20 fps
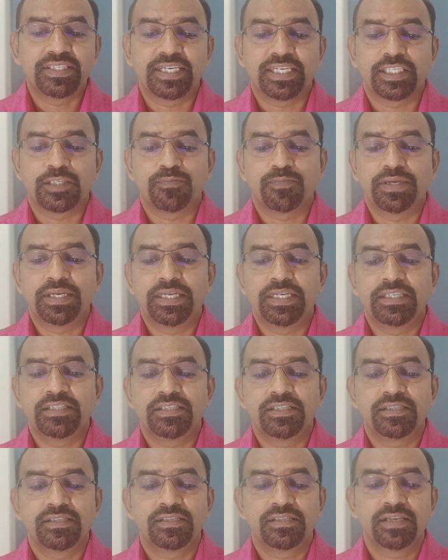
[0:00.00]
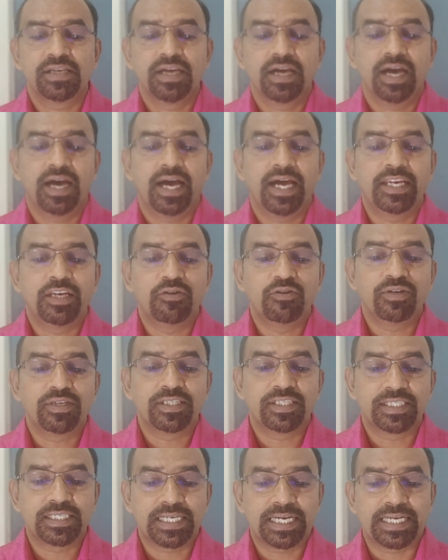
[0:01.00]
experiences and your
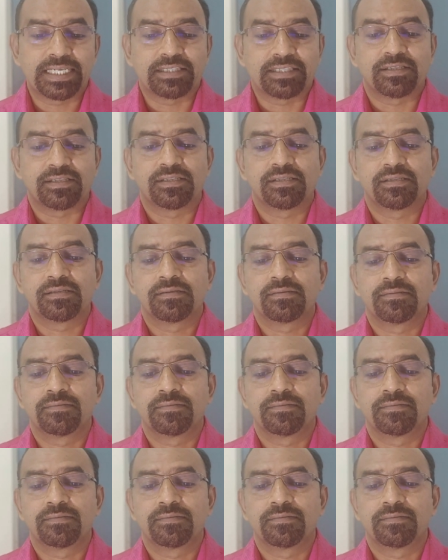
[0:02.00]
strengths.